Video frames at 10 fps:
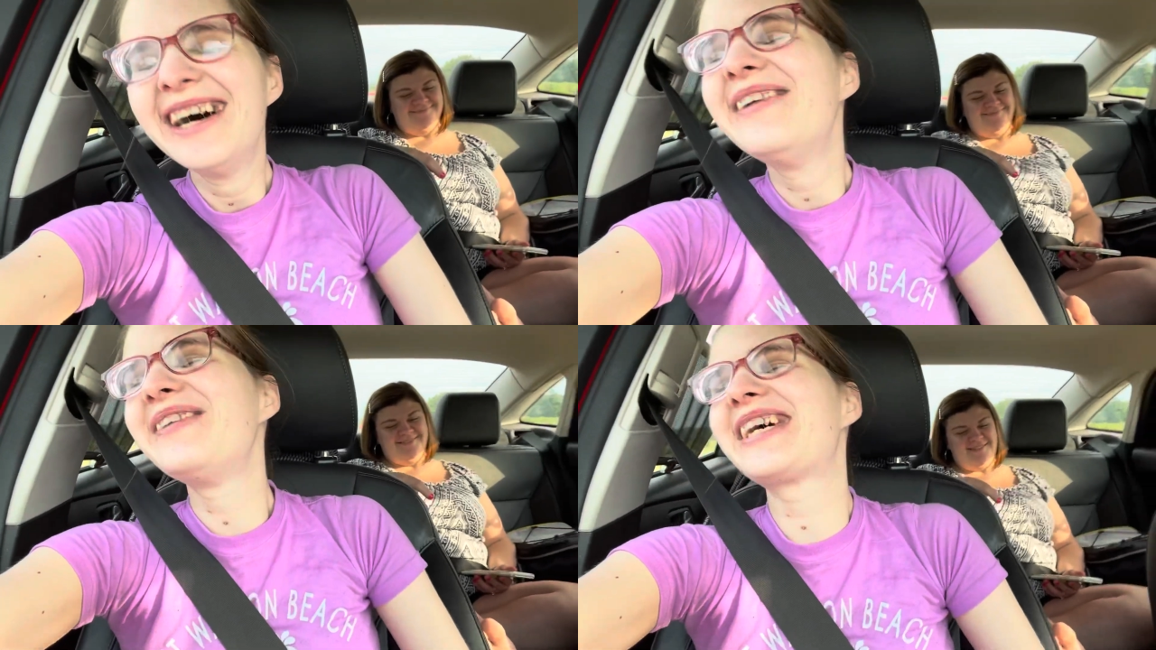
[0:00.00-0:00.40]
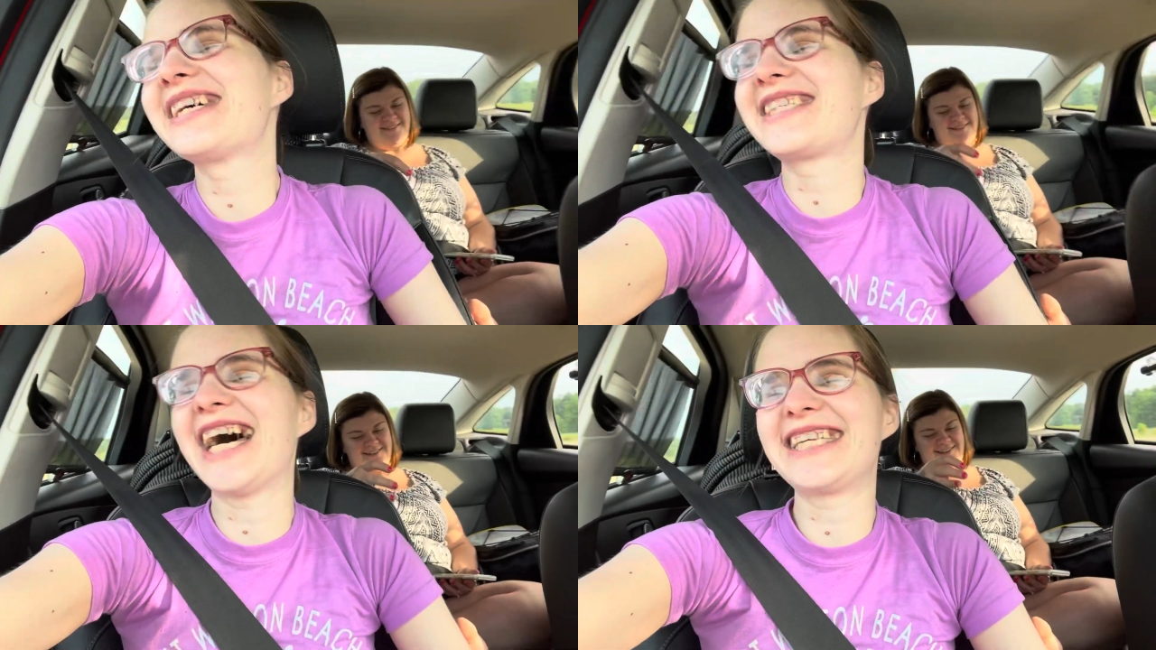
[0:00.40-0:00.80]

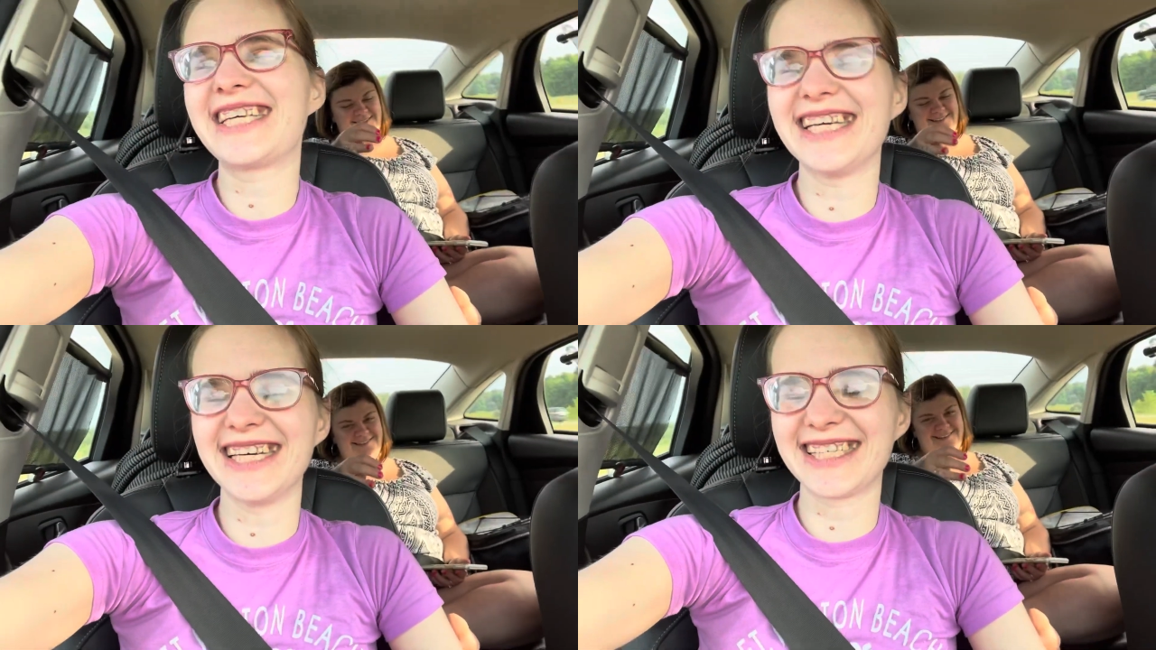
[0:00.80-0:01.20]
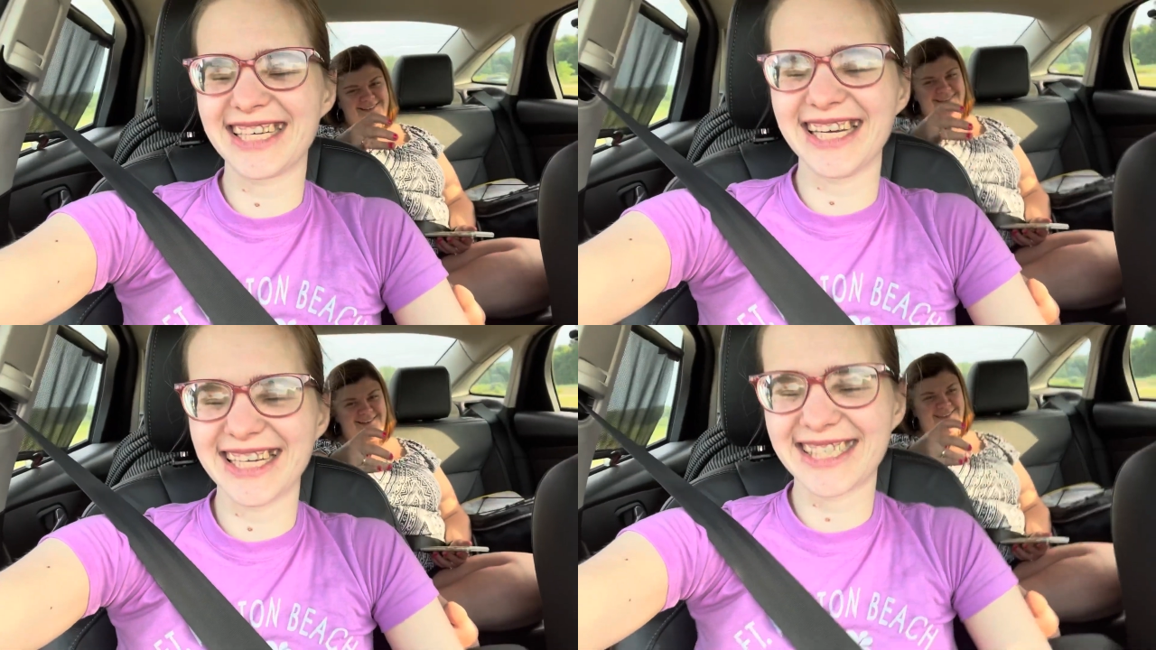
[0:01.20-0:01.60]
Speaker 1: because that's the
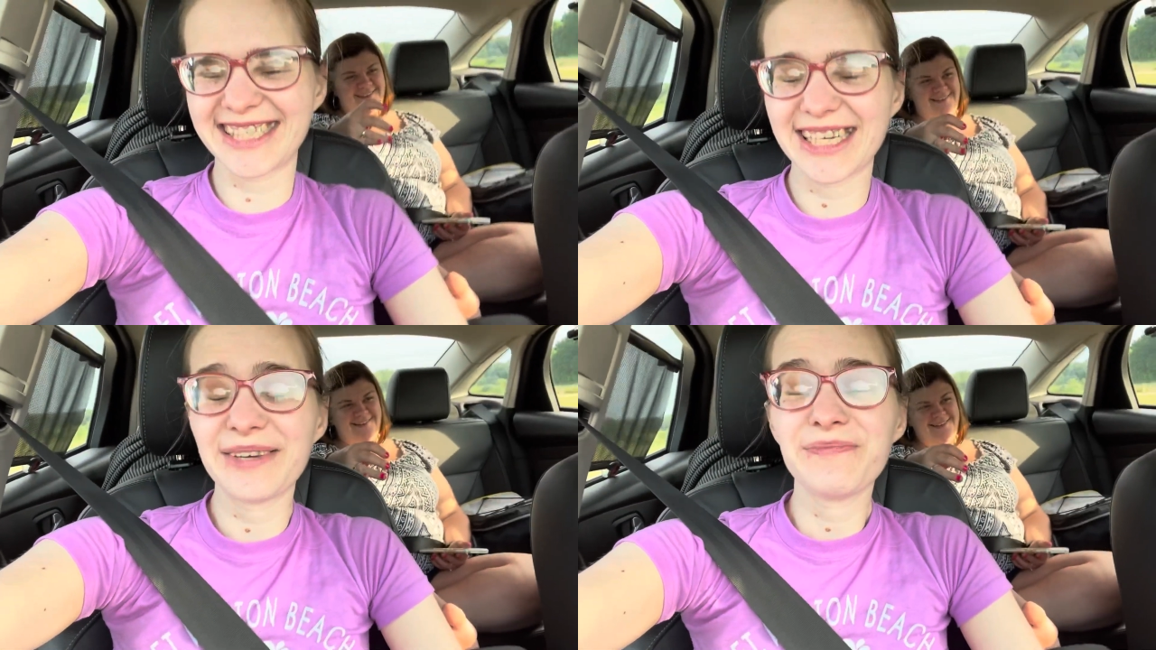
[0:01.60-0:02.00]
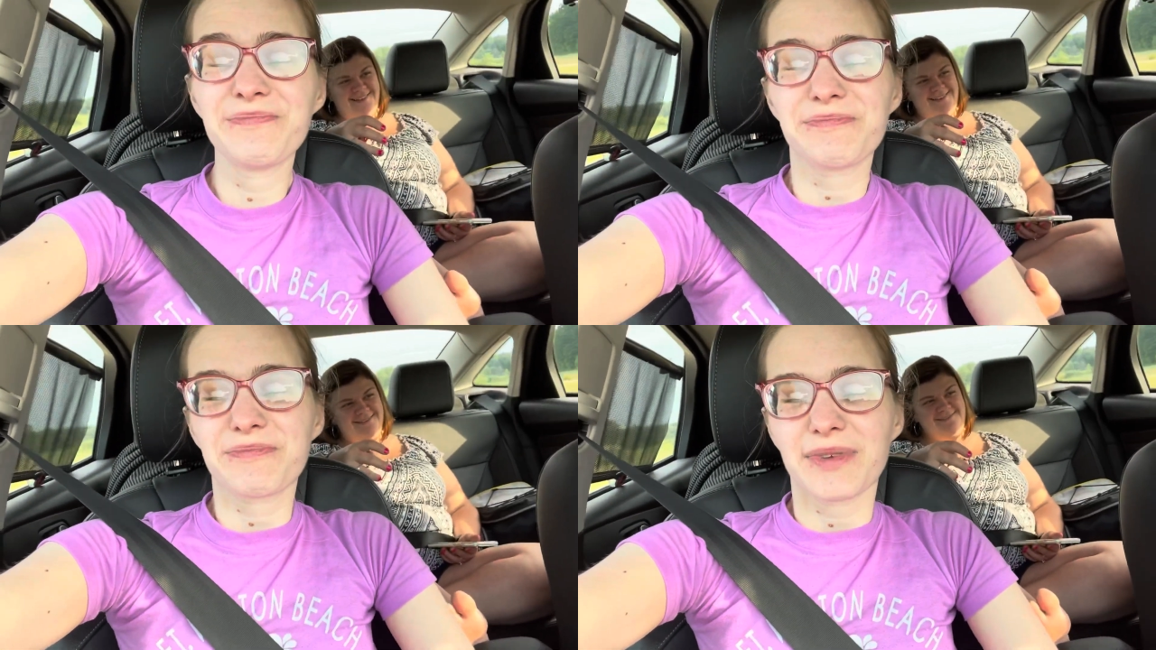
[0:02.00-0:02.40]
easiest.
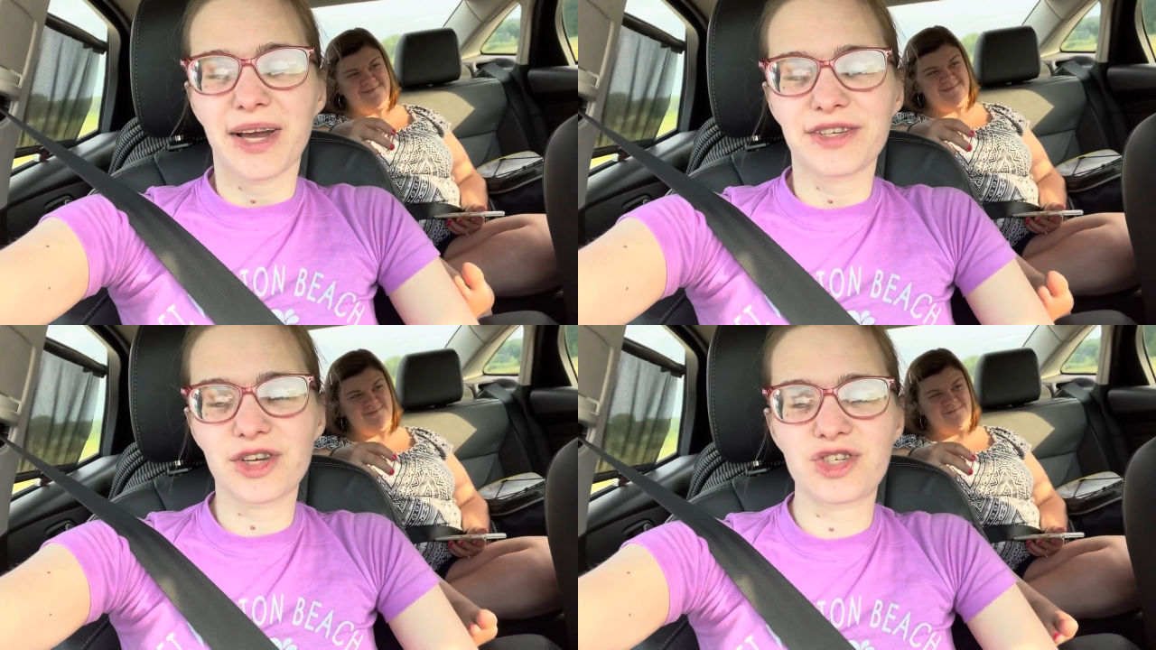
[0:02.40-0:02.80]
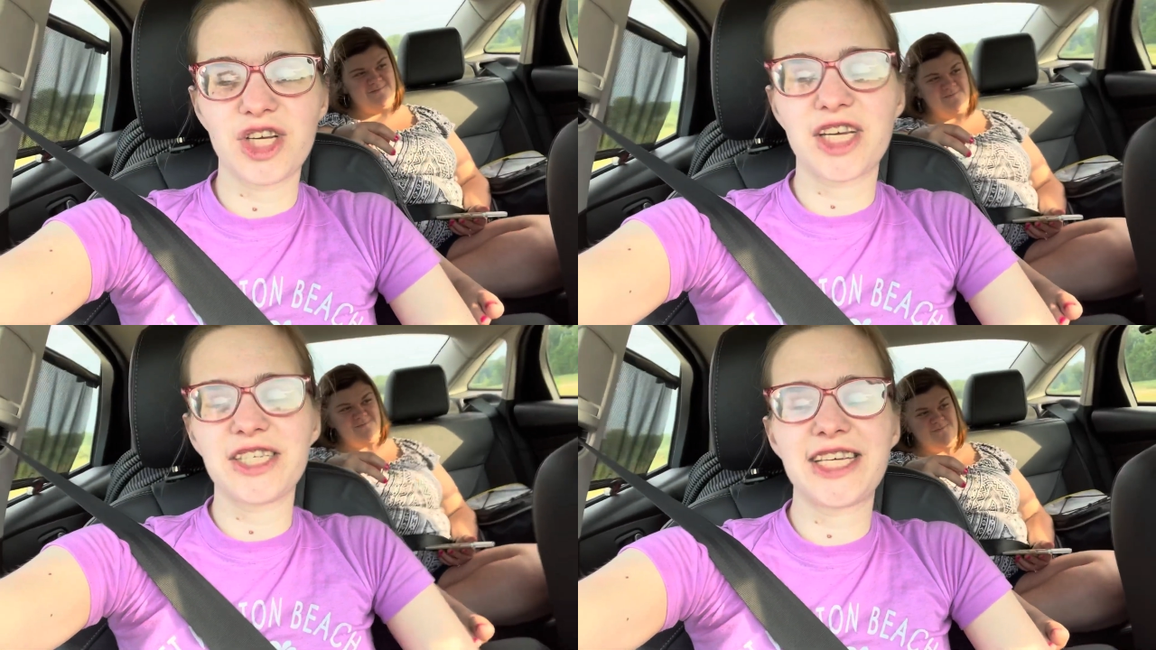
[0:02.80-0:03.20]
So she
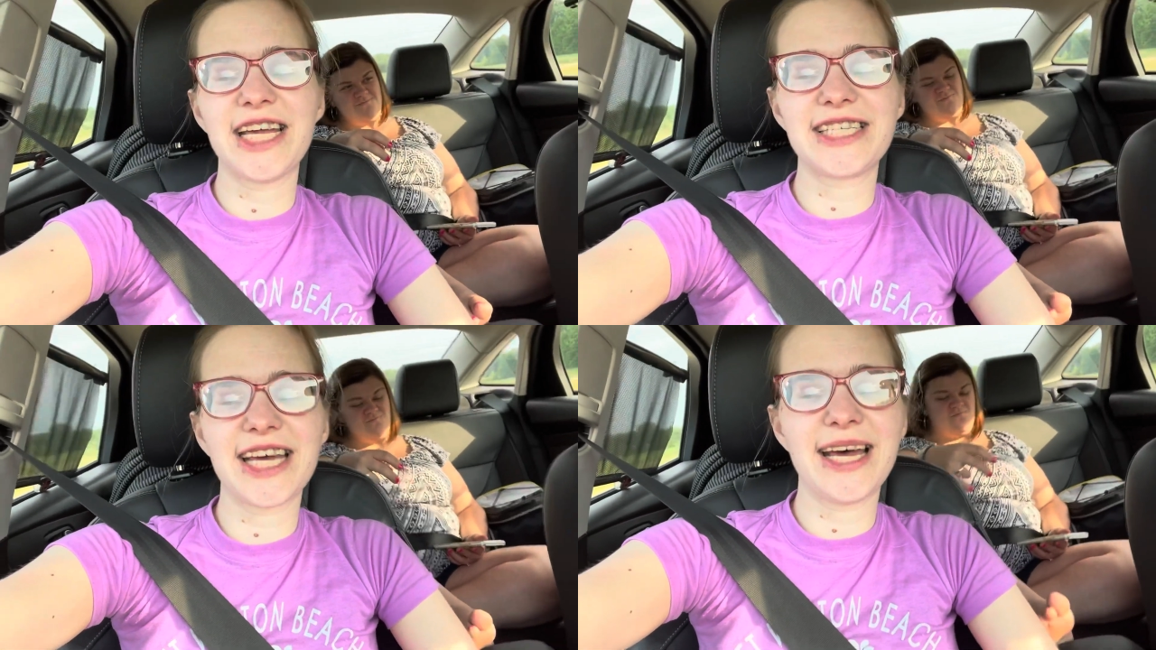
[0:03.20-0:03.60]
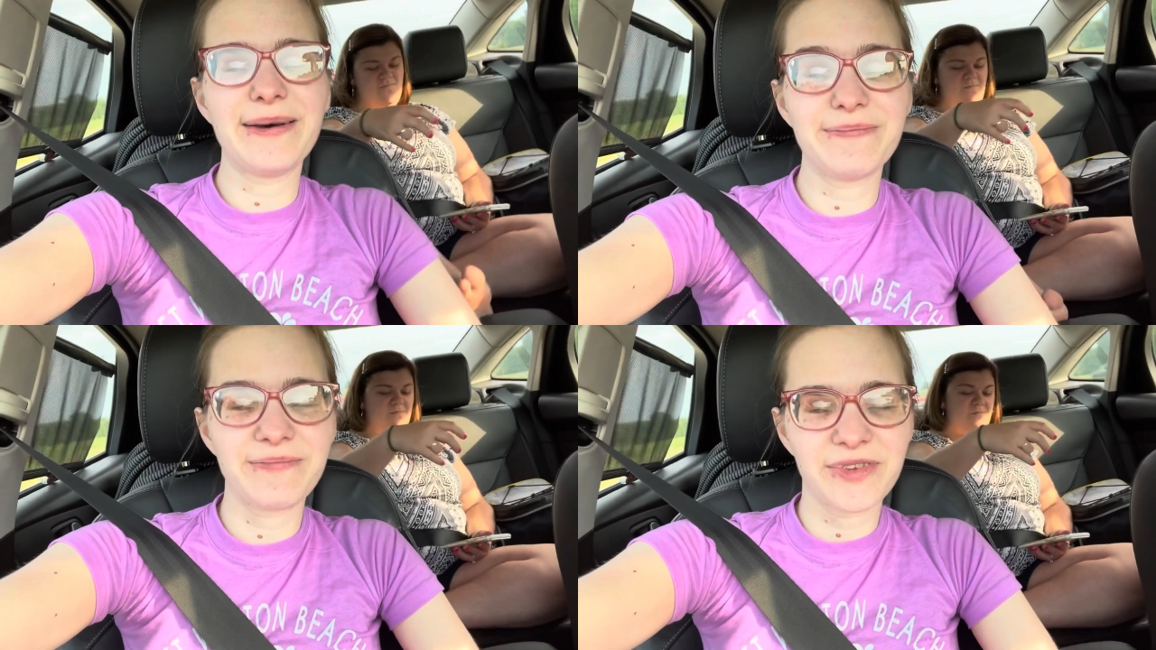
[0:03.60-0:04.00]
can tend to him